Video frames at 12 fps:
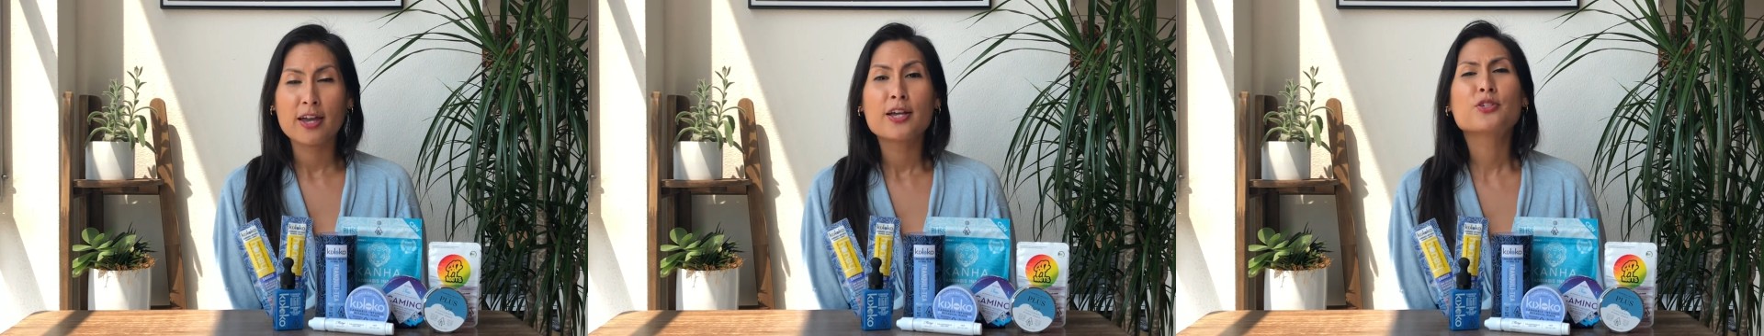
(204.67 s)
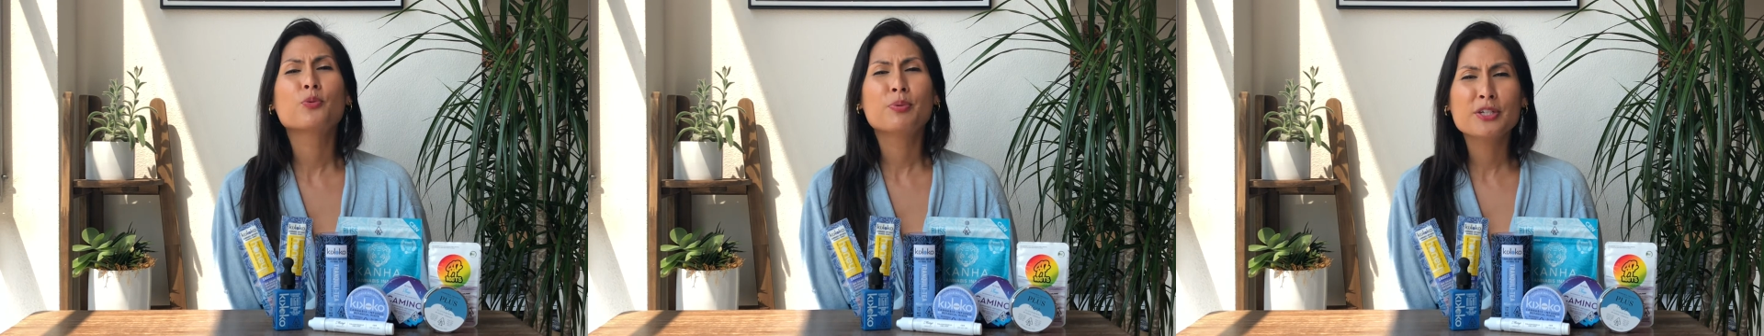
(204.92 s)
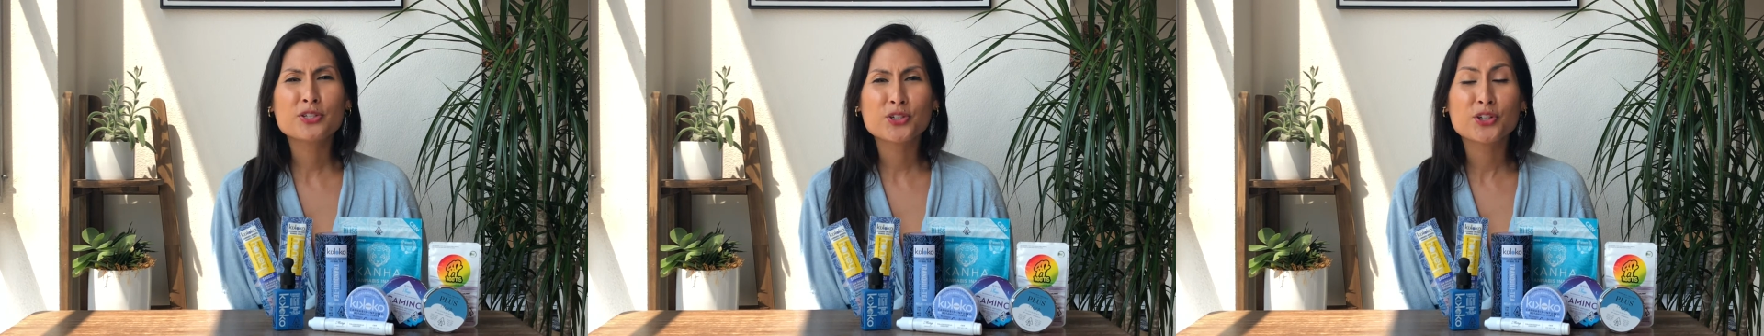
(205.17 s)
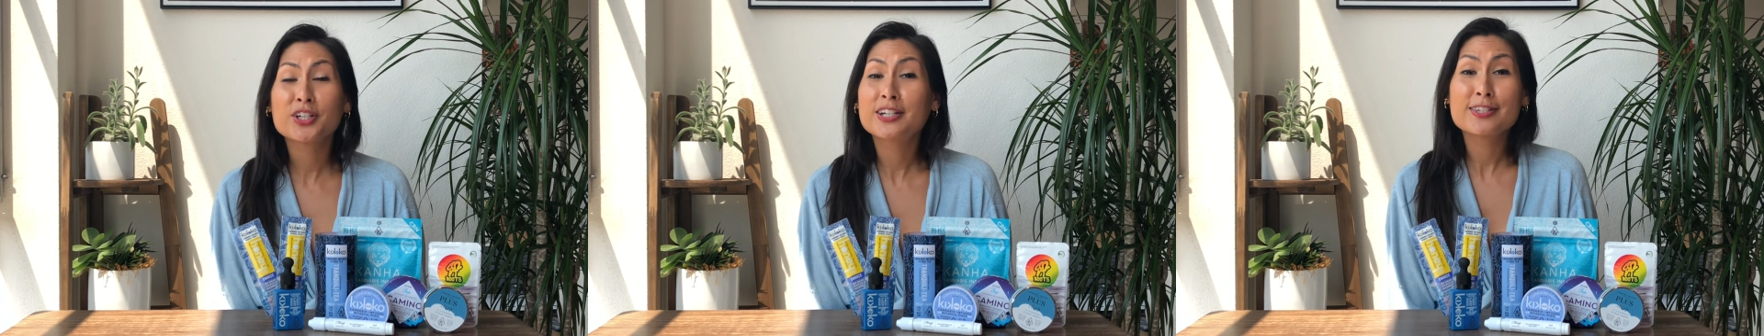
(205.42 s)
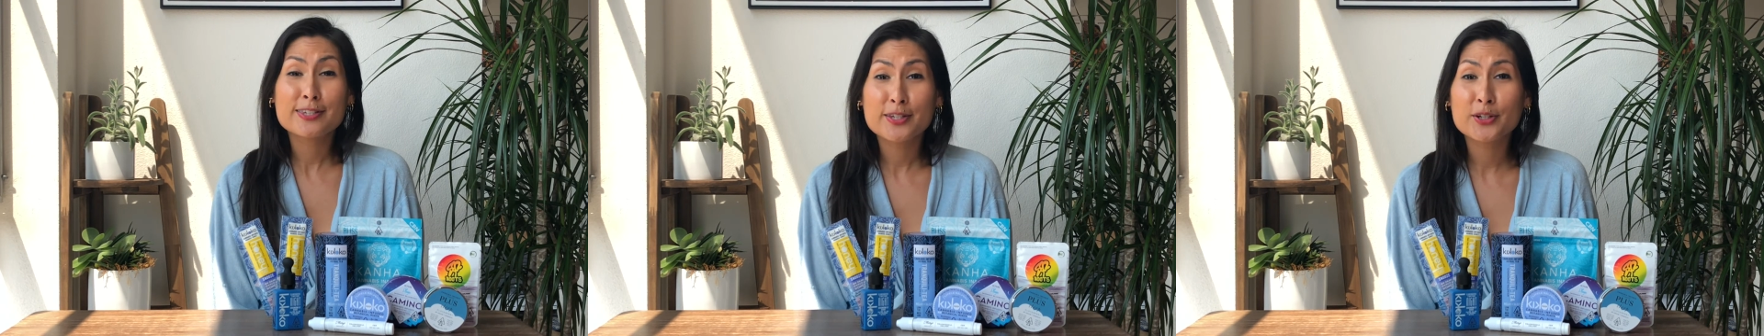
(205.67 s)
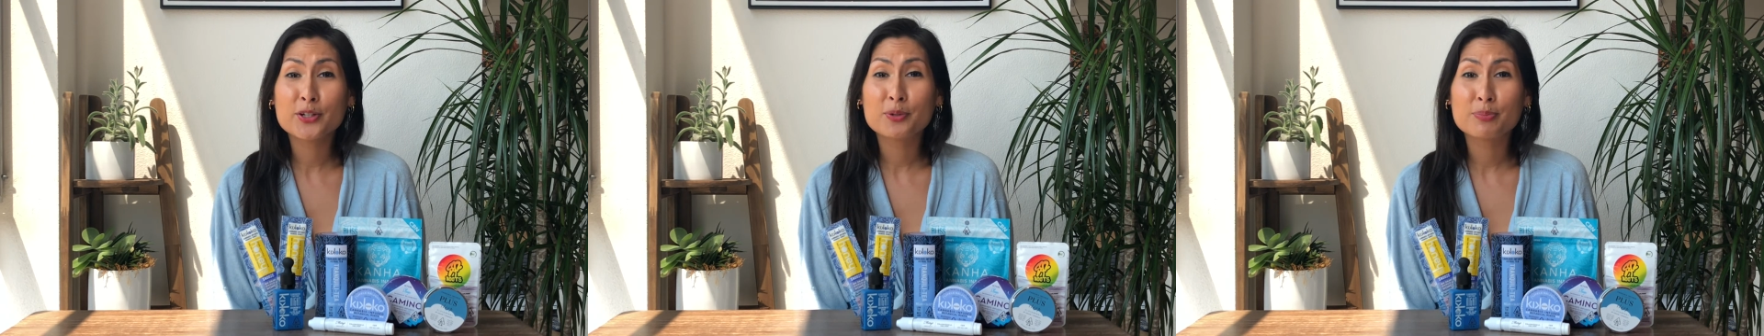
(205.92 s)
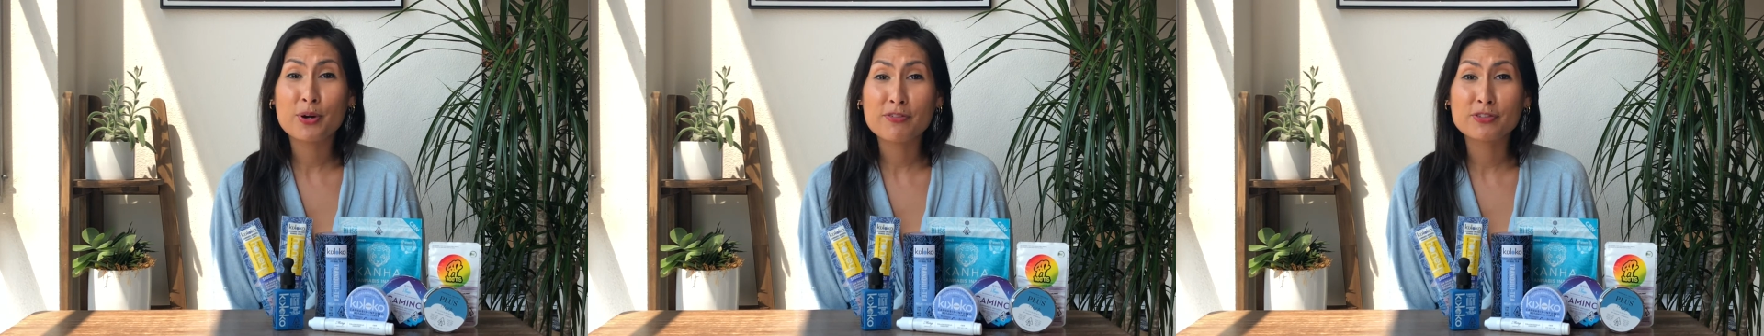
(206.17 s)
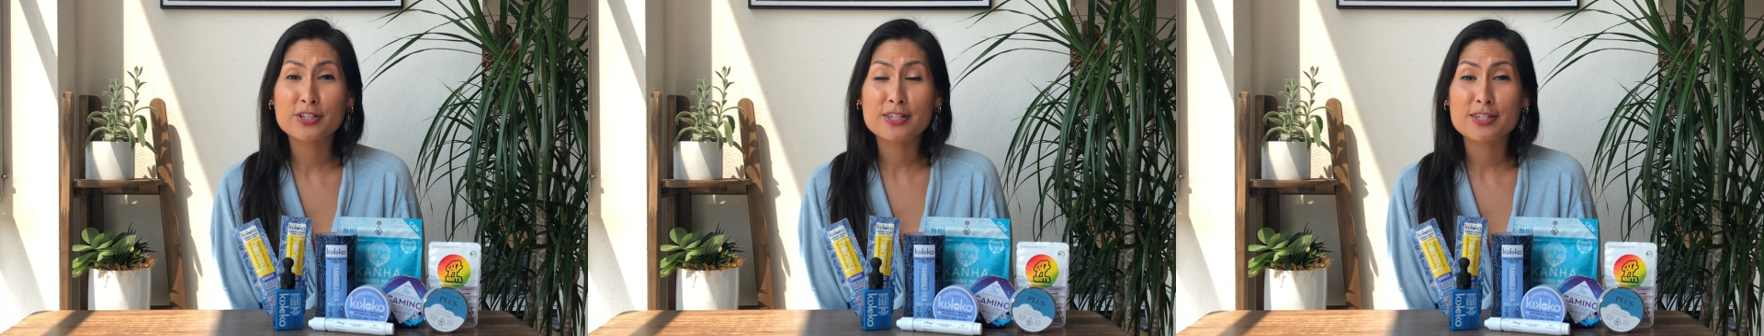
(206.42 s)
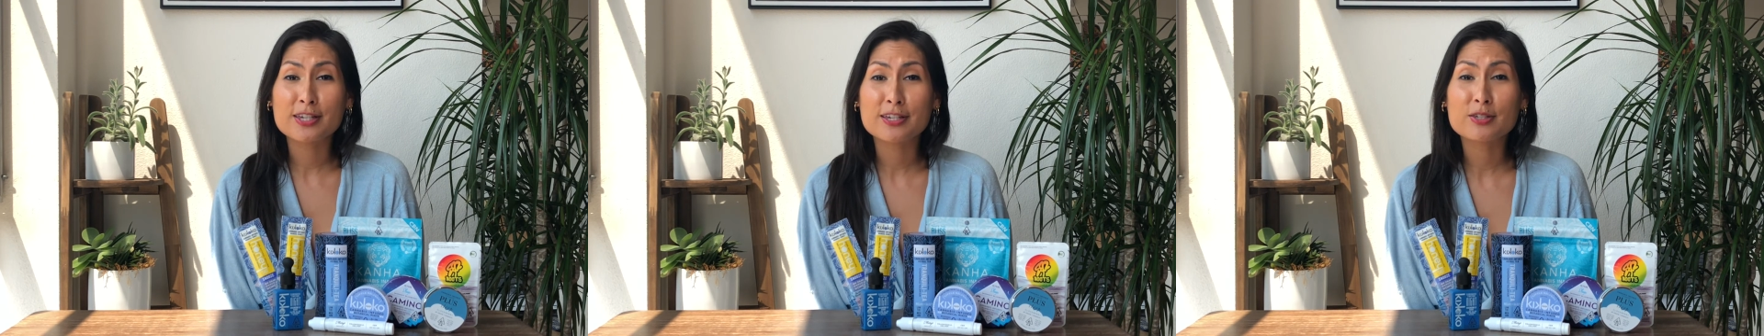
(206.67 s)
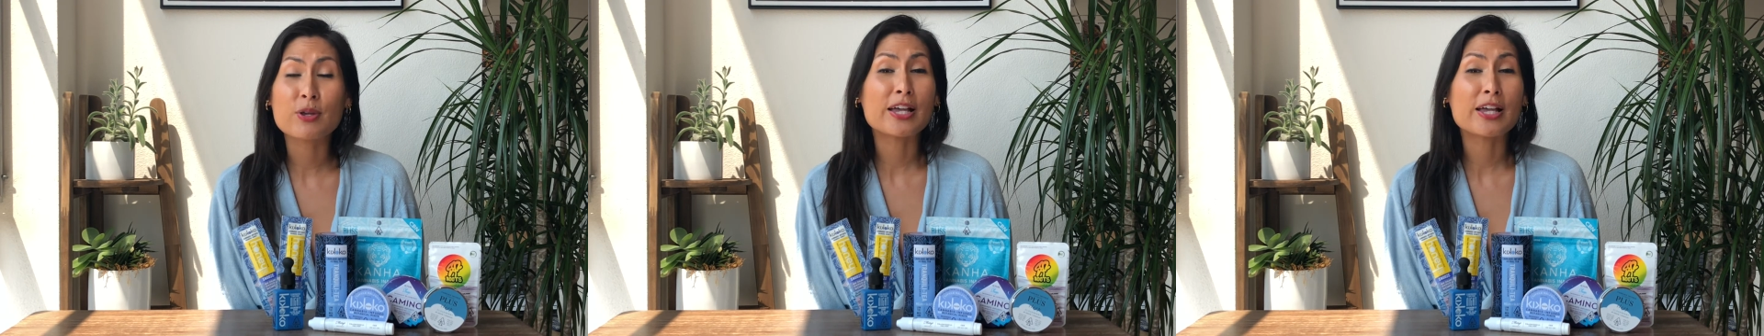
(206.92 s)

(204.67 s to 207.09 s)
so be sure to consider your preferences